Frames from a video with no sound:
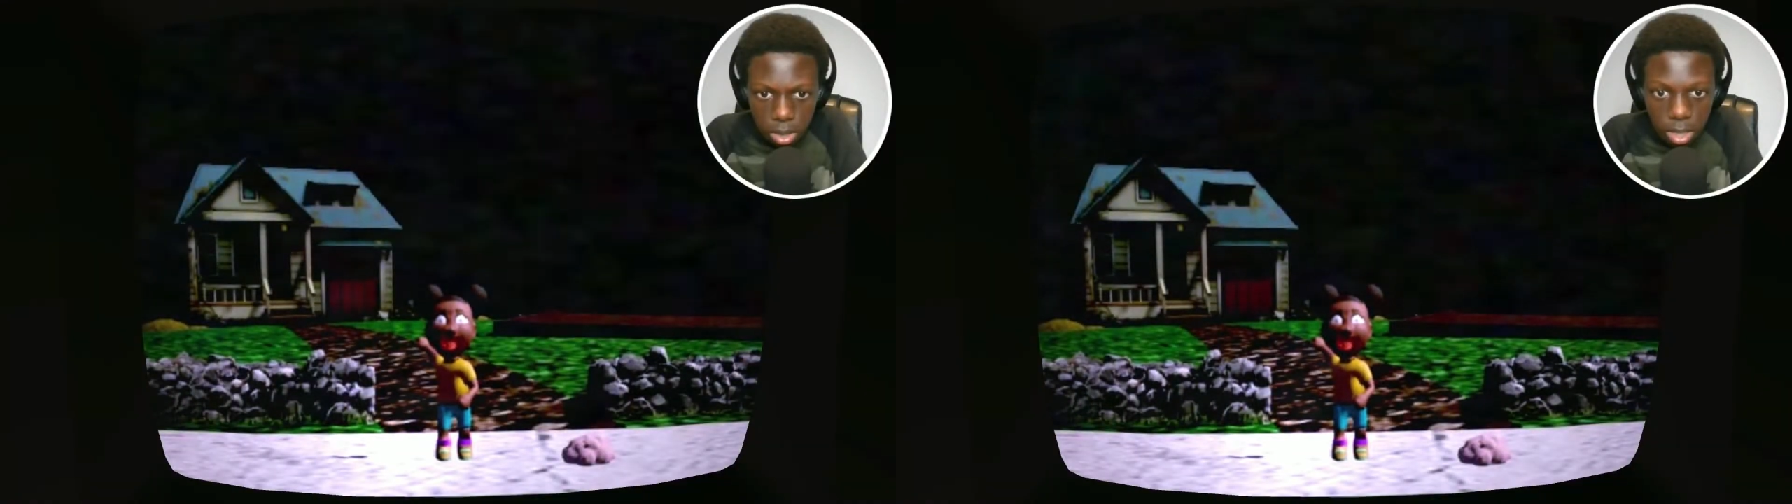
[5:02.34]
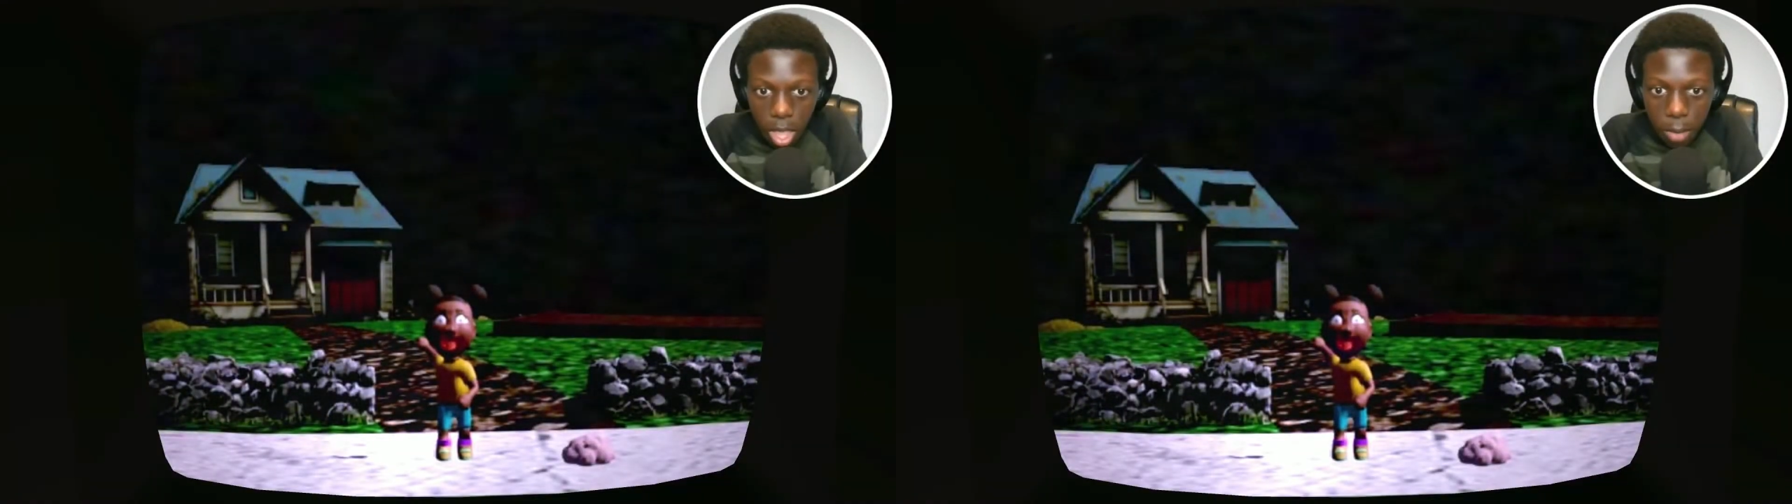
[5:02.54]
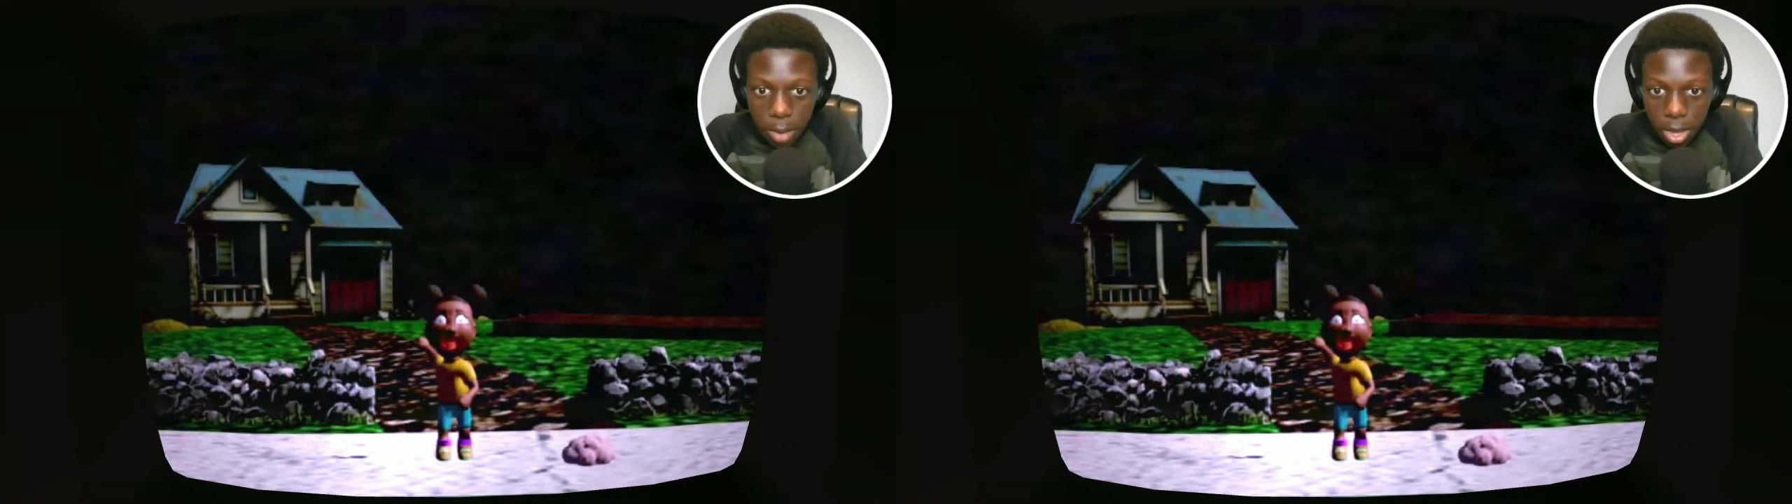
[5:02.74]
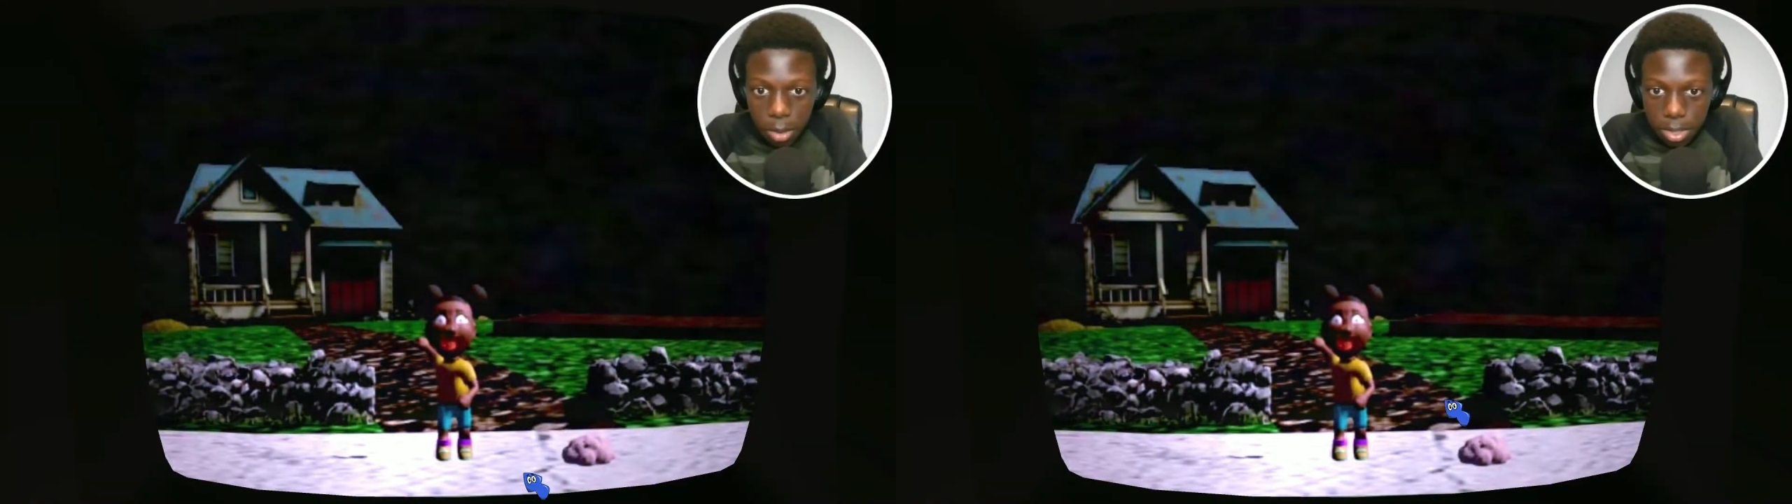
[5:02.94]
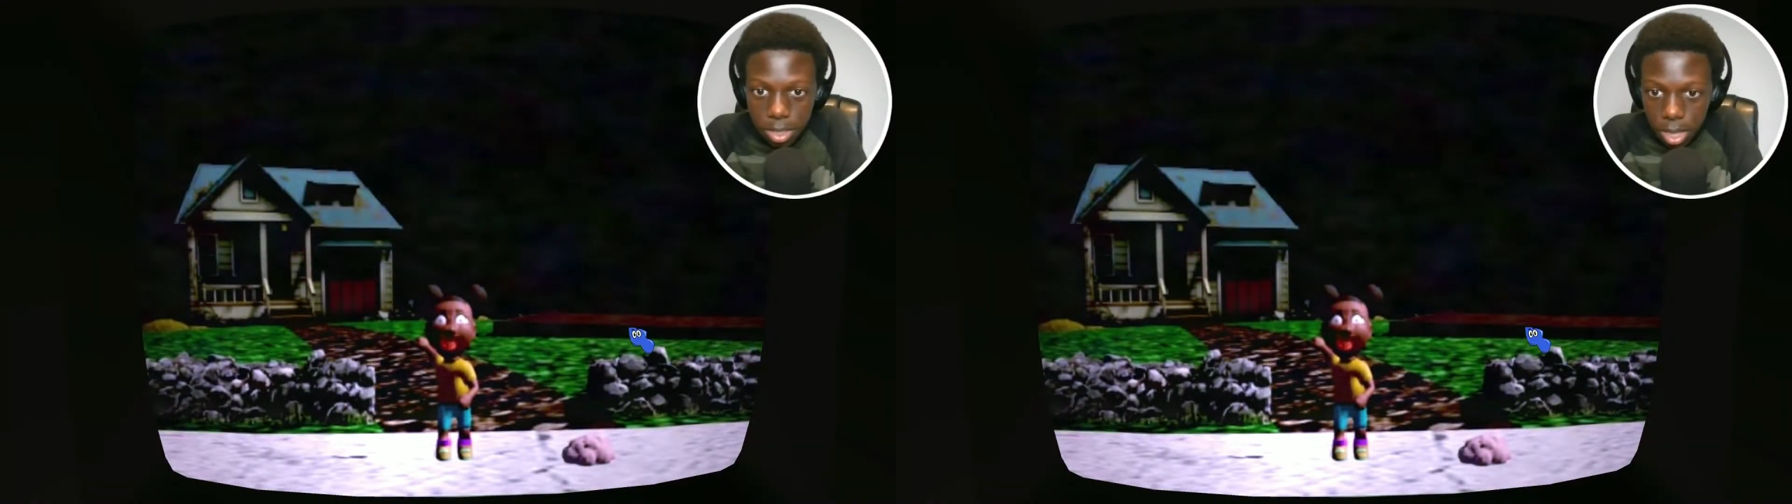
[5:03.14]
No, I'm not
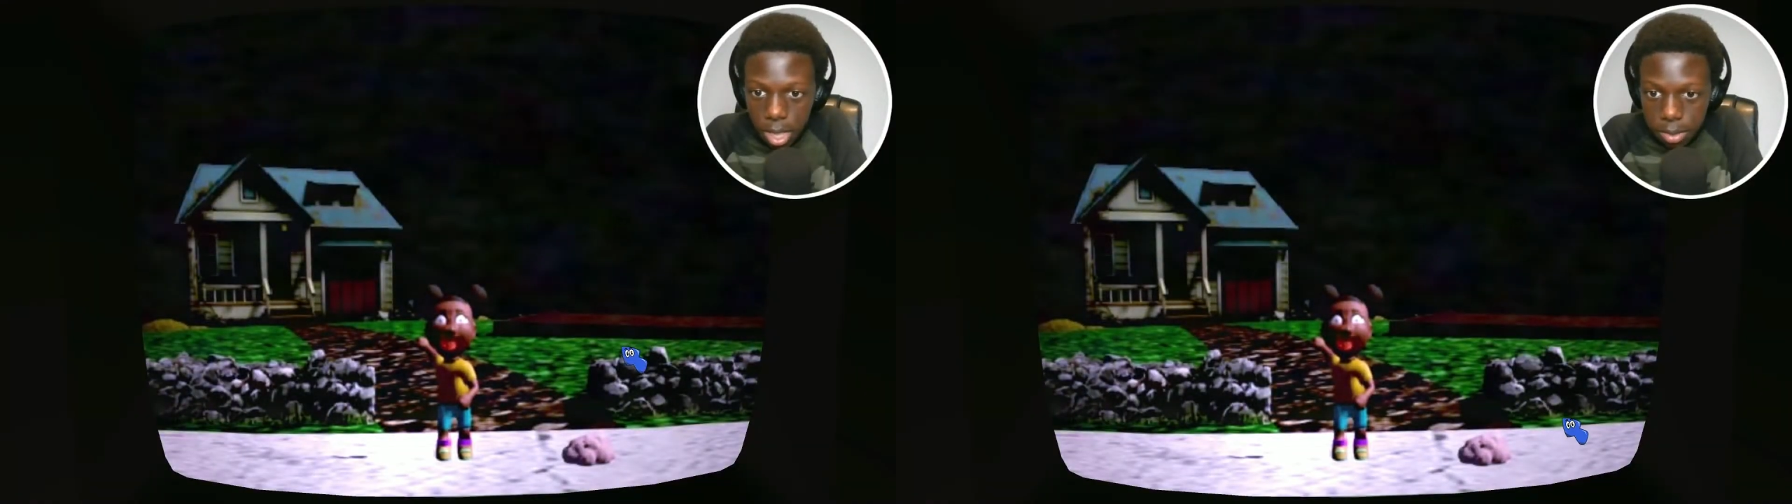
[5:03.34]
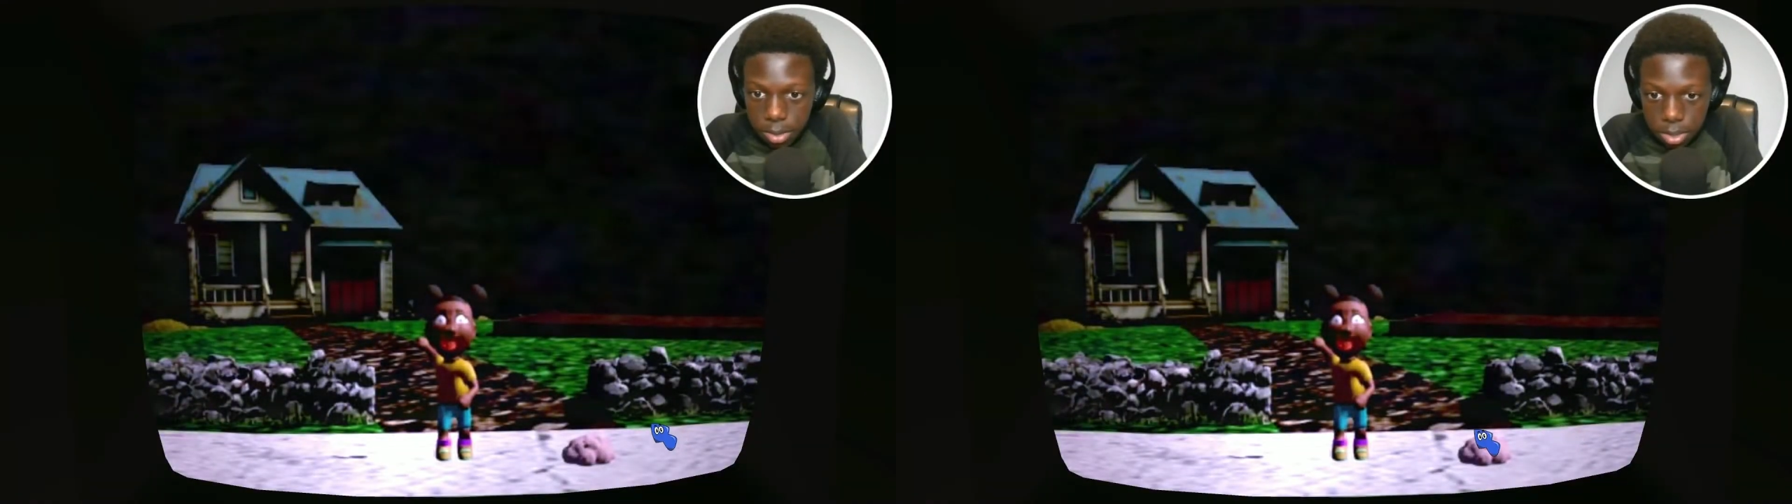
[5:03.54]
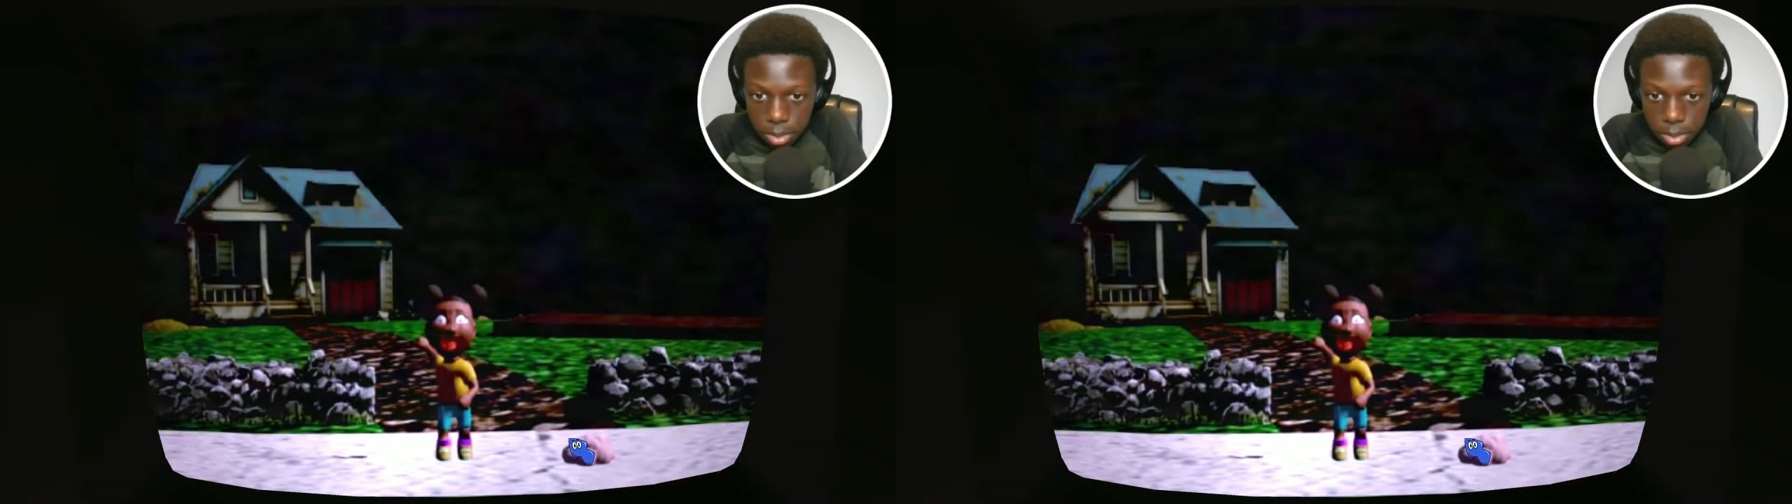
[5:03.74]
going to the house.